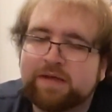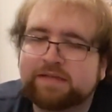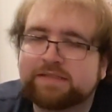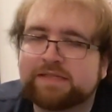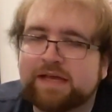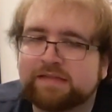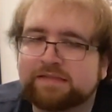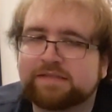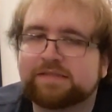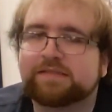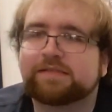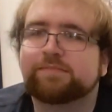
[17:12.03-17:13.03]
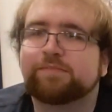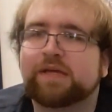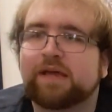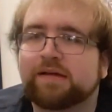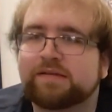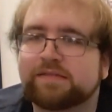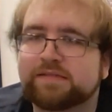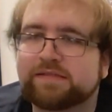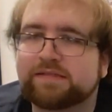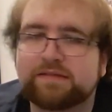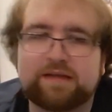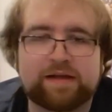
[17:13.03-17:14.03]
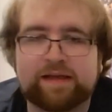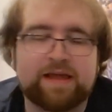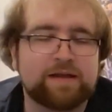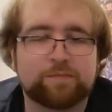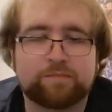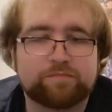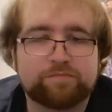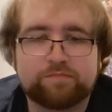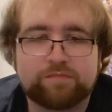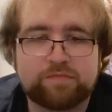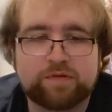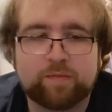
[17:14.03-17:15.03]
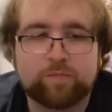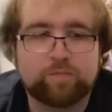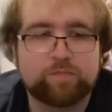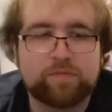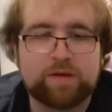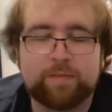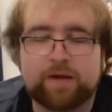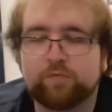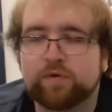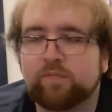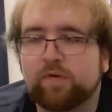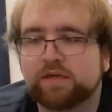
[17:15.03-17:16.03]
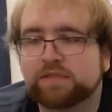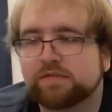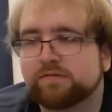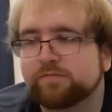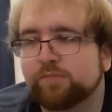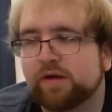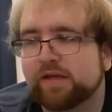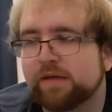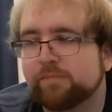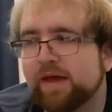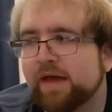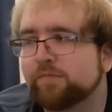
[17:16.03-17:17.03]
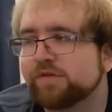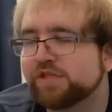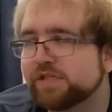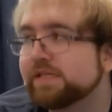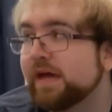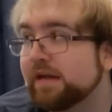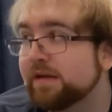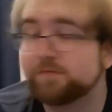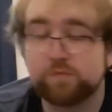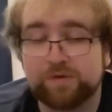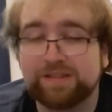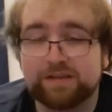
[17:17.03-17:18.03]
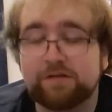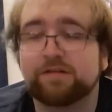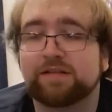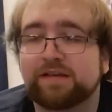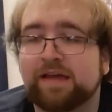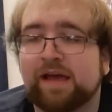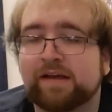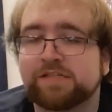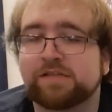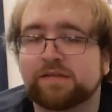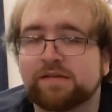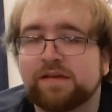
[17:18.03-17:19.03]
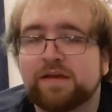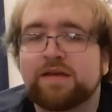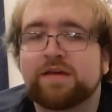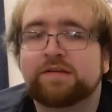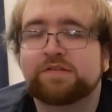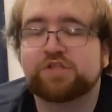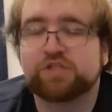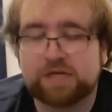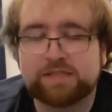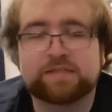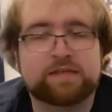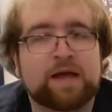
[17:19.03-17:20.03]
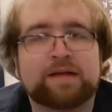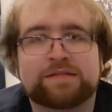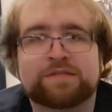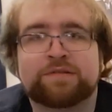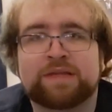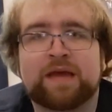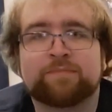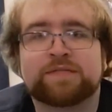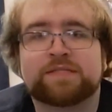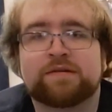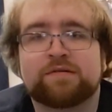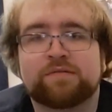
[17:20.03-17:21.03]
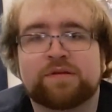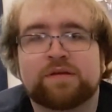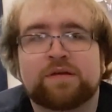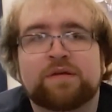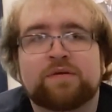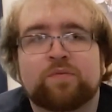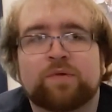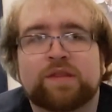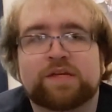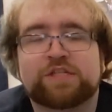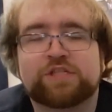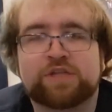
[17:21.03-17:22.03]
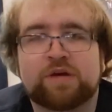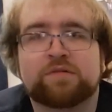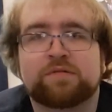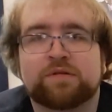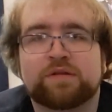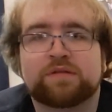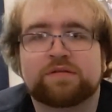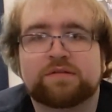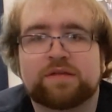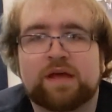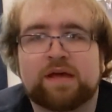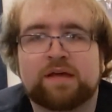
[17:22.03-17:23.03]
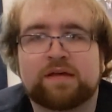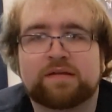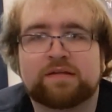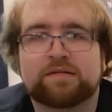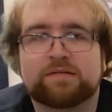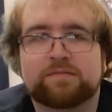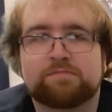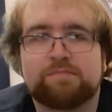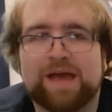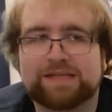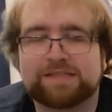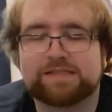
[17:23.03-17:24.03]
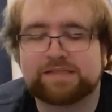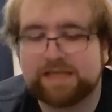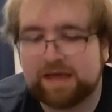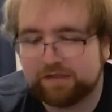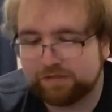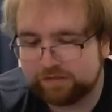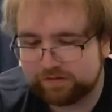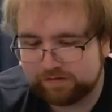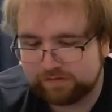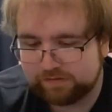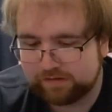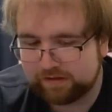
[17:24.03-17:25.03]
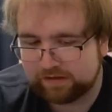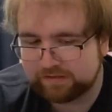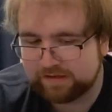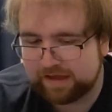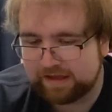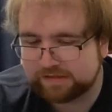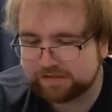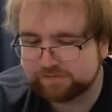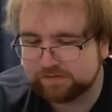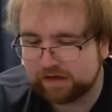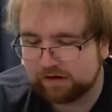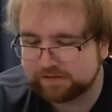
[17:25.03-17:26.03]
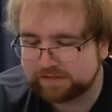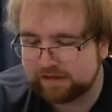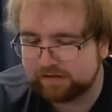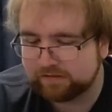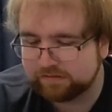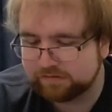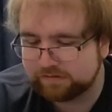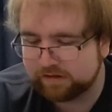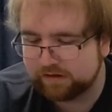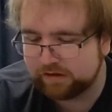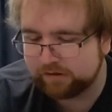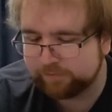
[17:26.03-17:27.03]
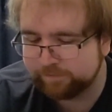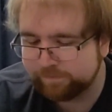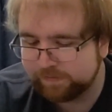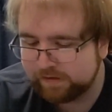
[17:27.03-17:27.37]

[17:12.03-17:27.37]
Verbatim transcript: makes sense because again, you know, in my rewatch of Breaking Bad, we just got up to we literally actually just got to the episode where they showed uh, Max's death uh, at the hands of the cartel, you know,